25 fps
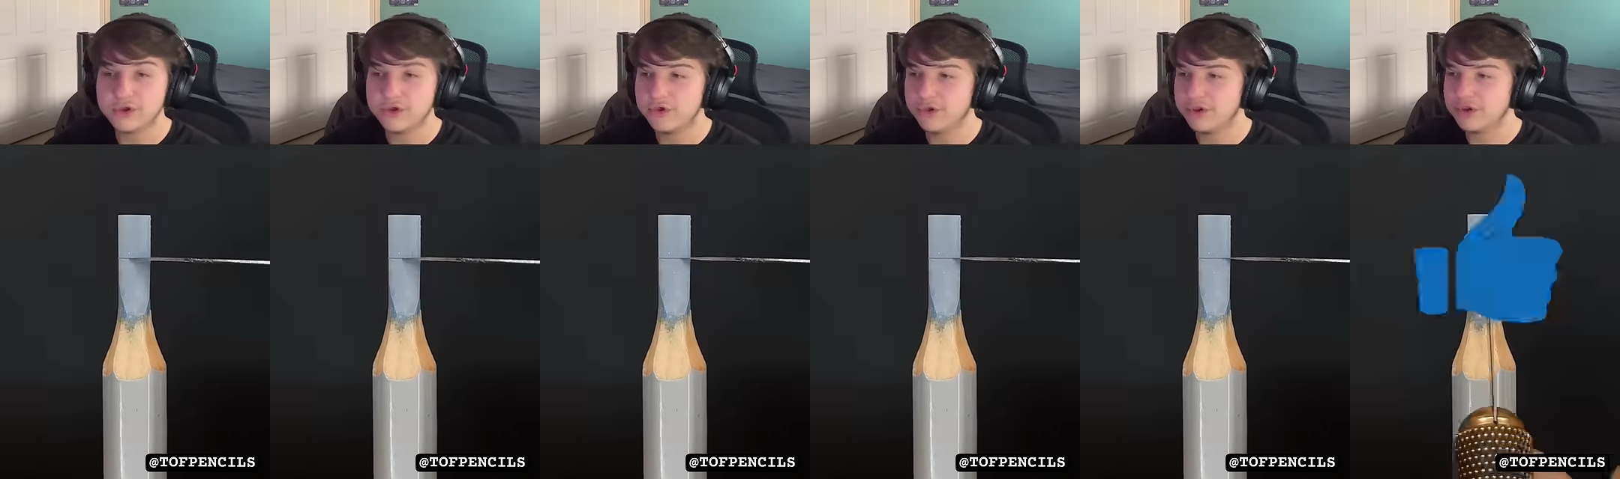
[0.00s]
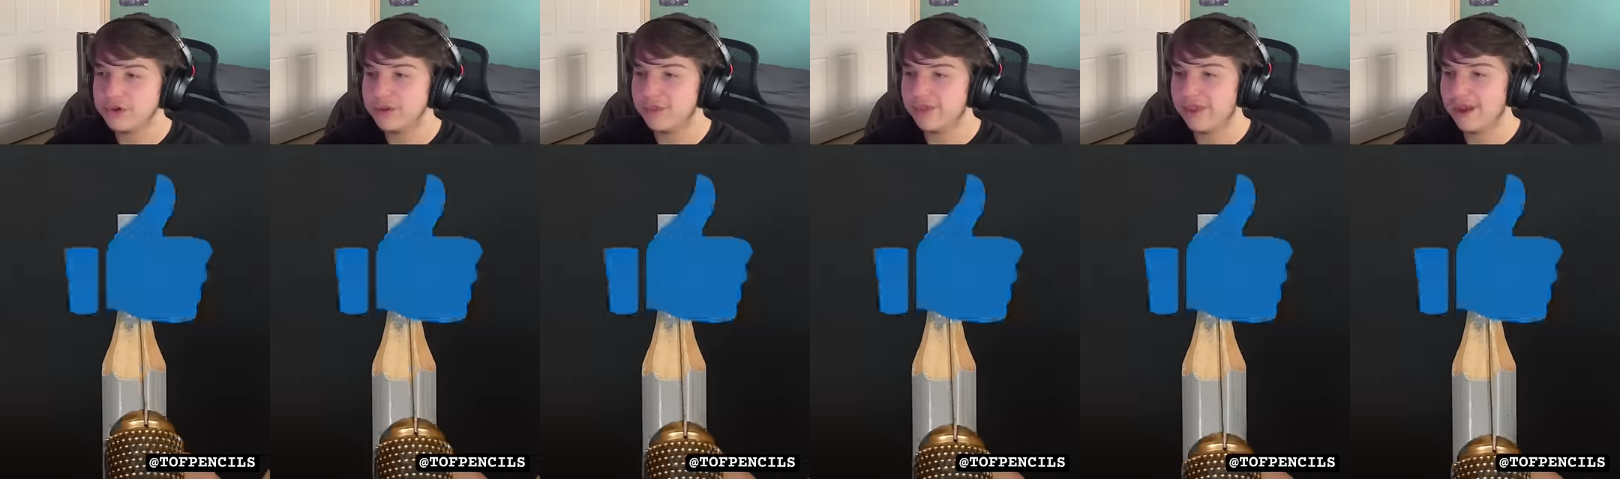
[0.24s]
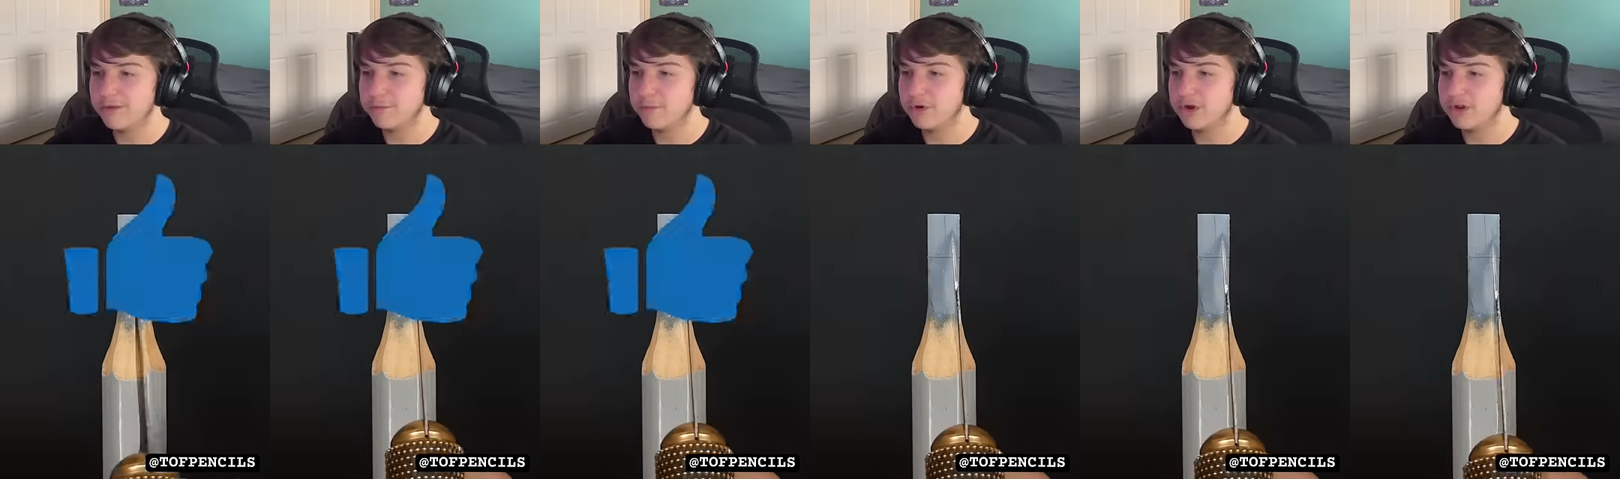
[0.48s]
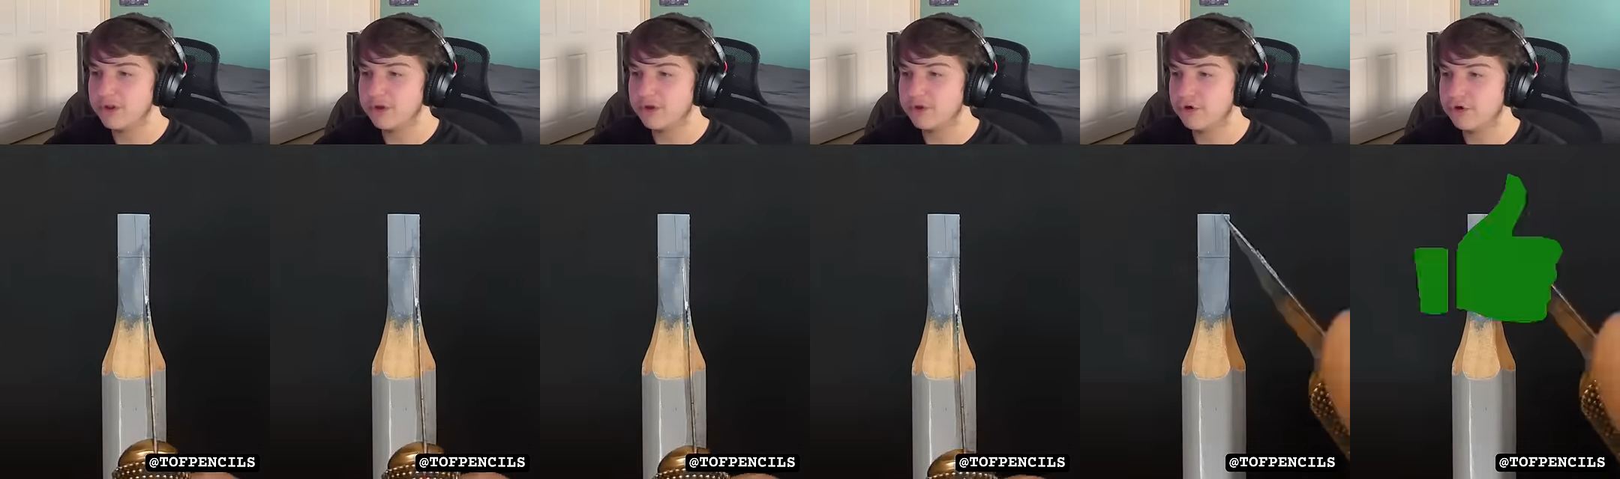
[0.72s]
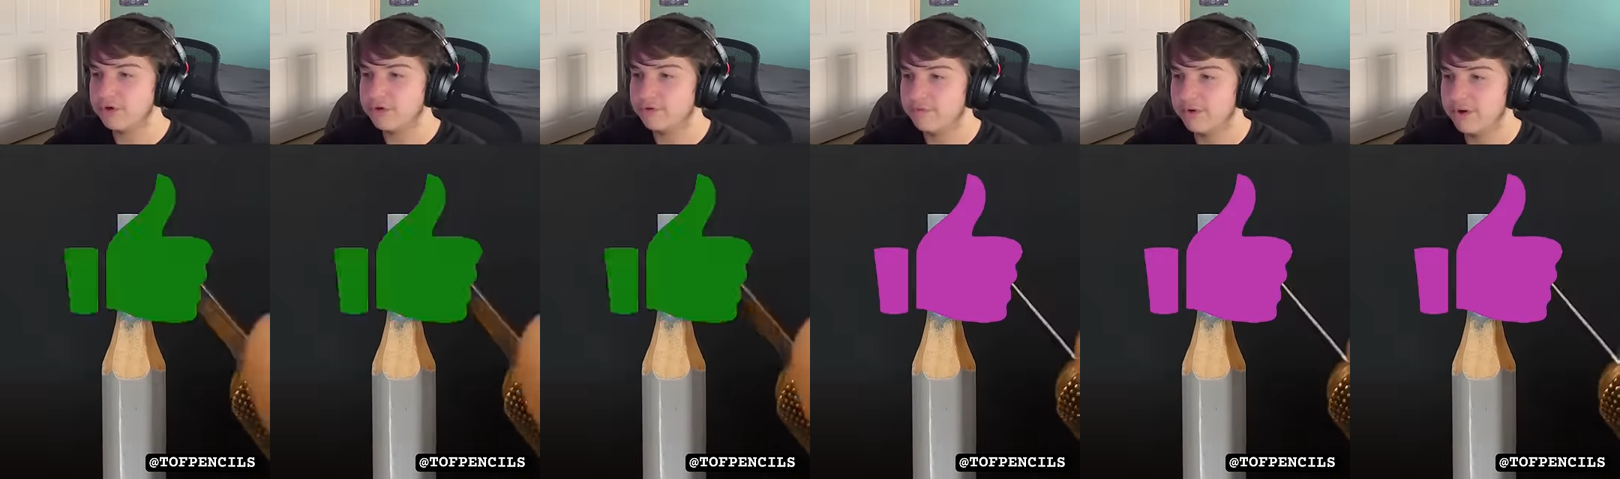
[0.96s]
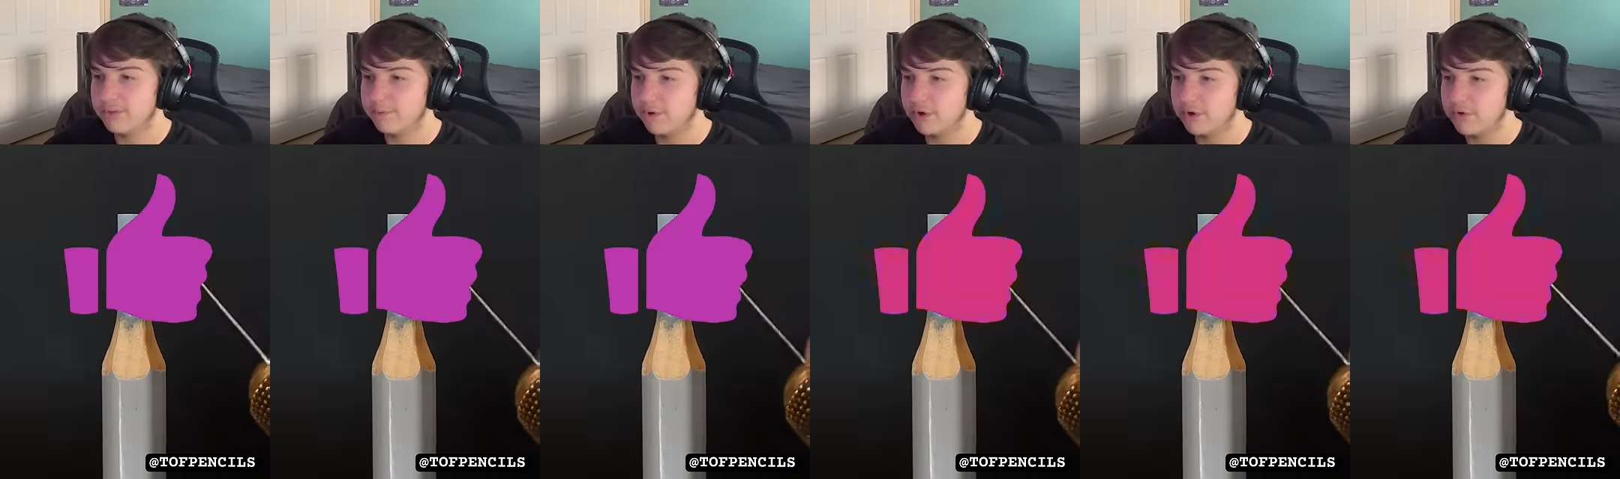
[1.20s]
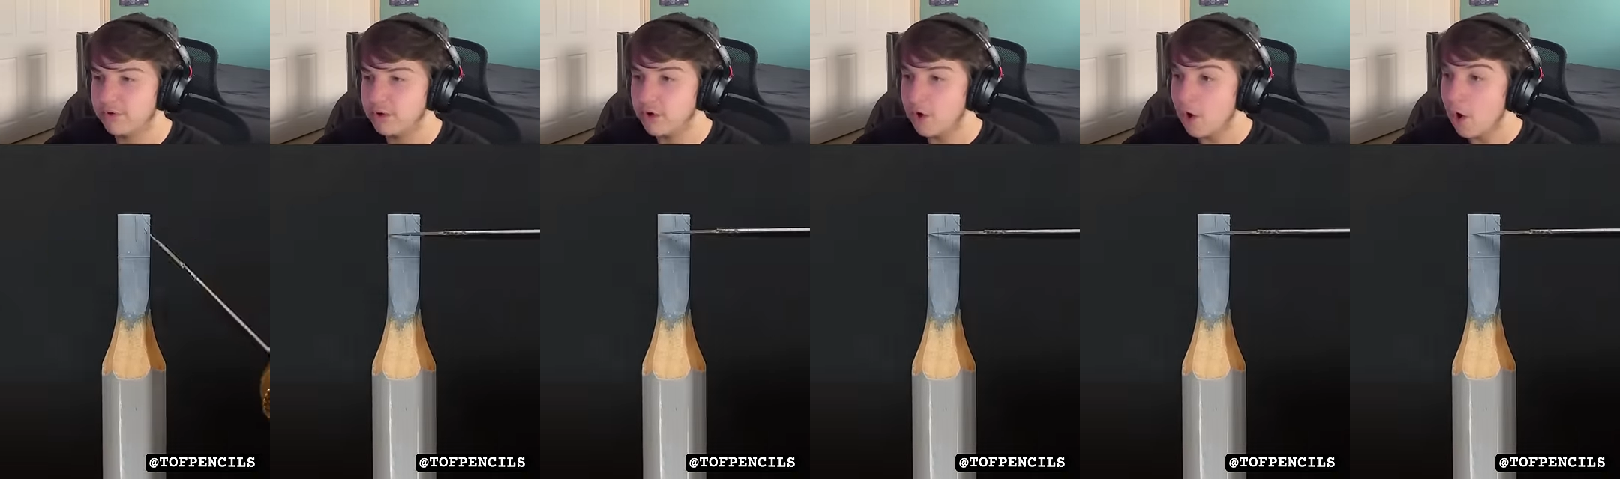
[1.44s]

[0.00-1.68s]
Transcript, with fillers: click the like button, it turns rainbow?